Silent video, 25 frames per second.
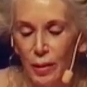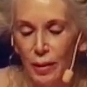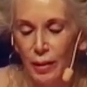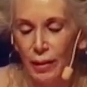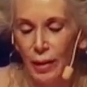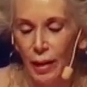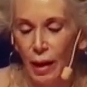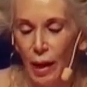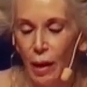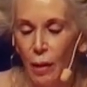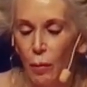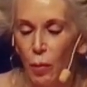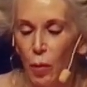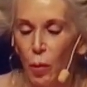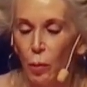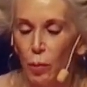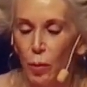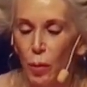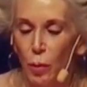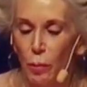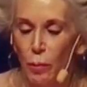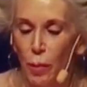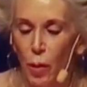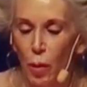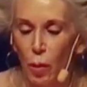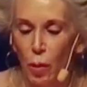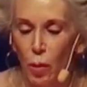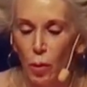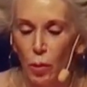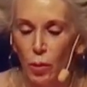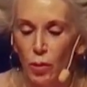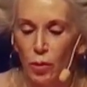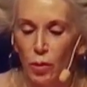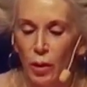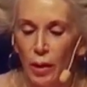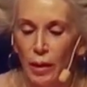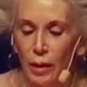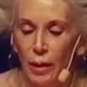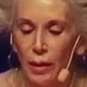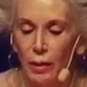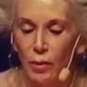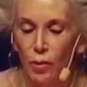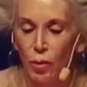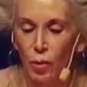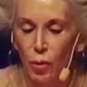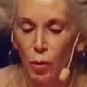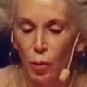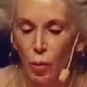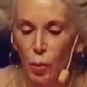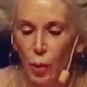that I will propose a
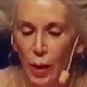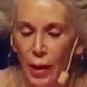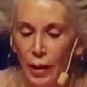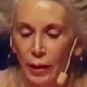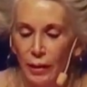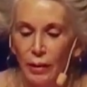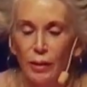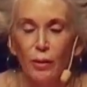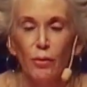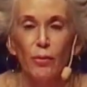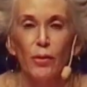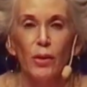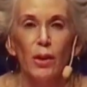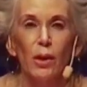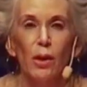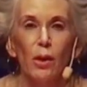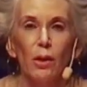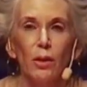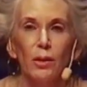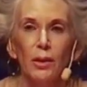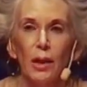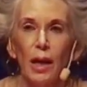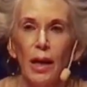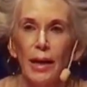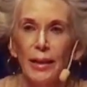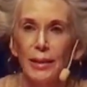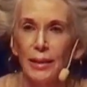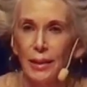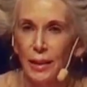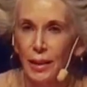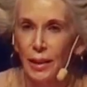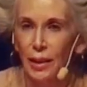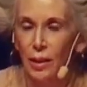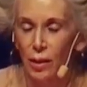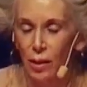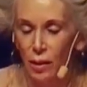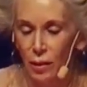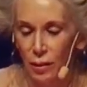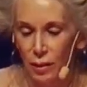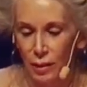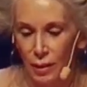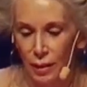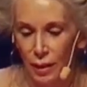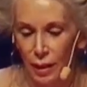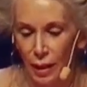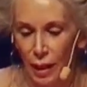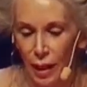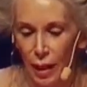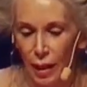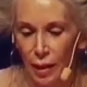new and difficult idea
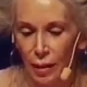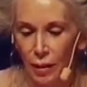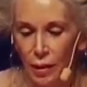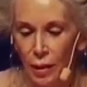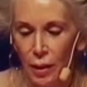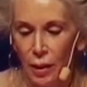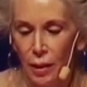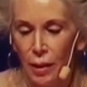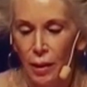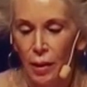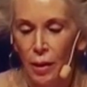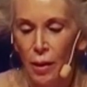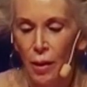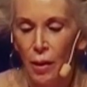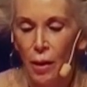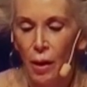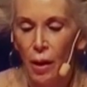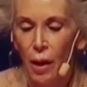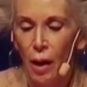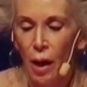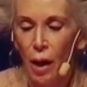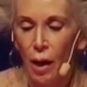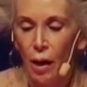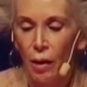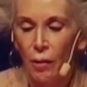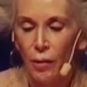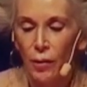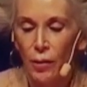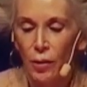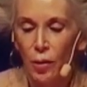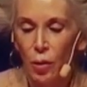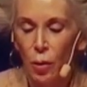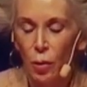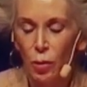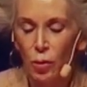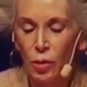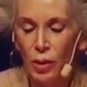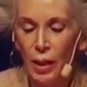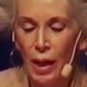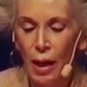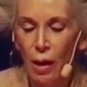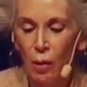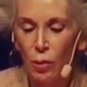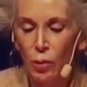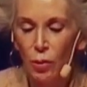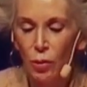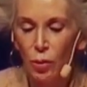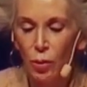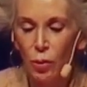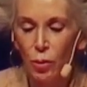today that goes
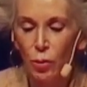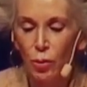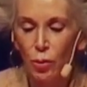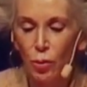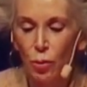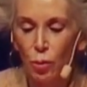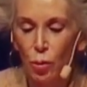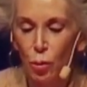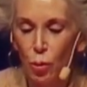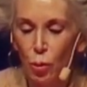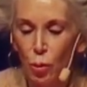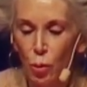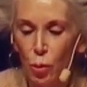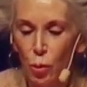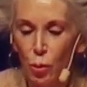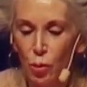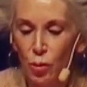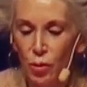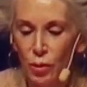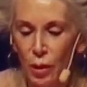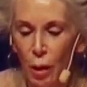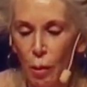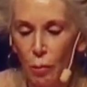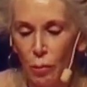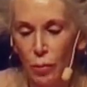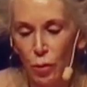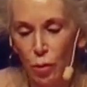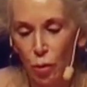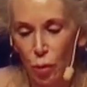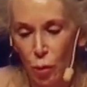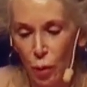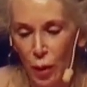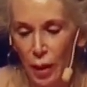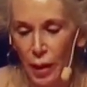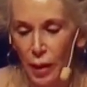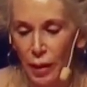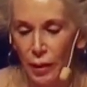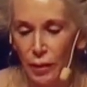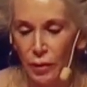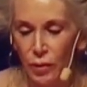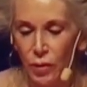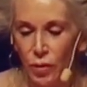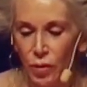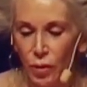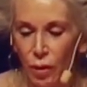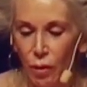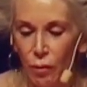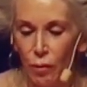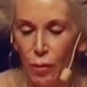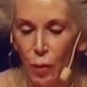counter to some
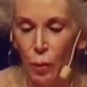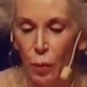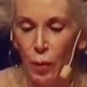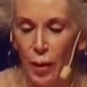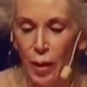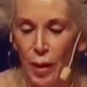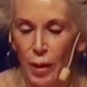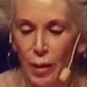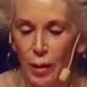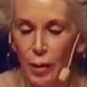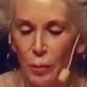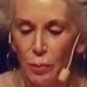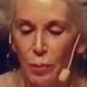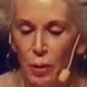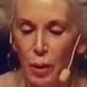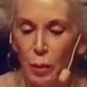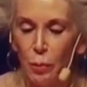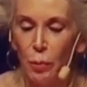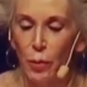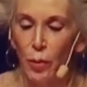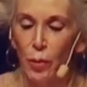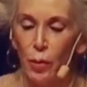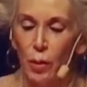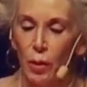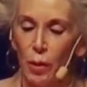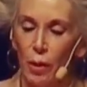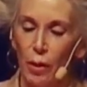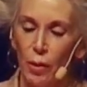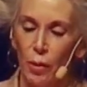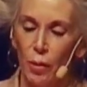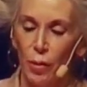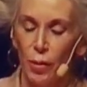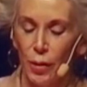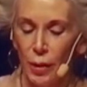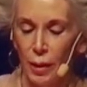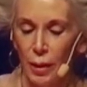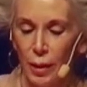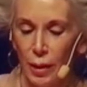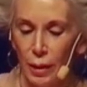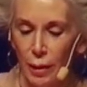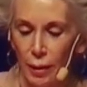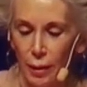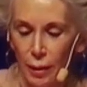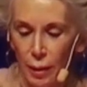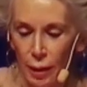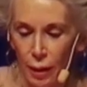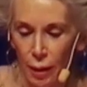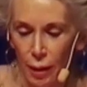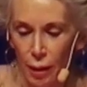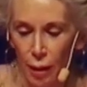trends of the way people are
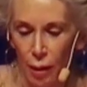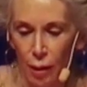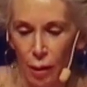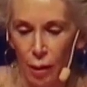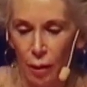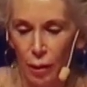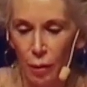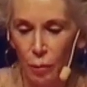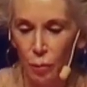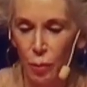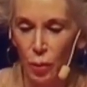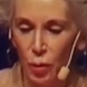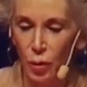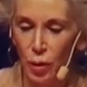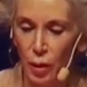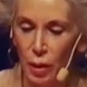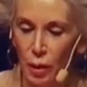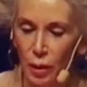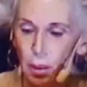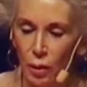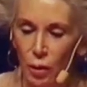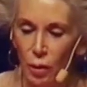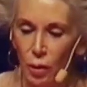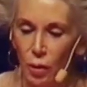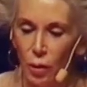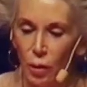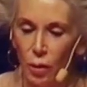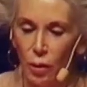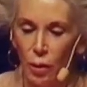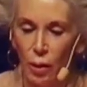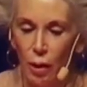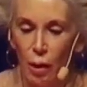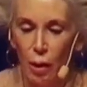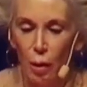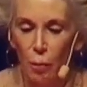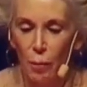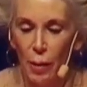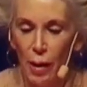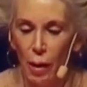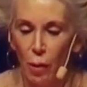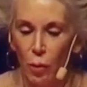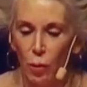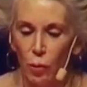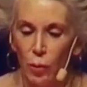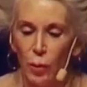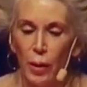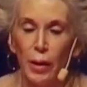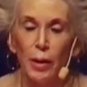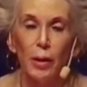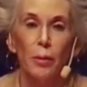thinking, in particular
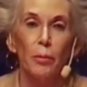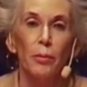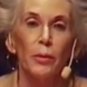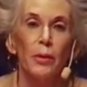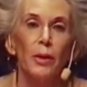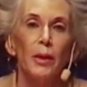about rape.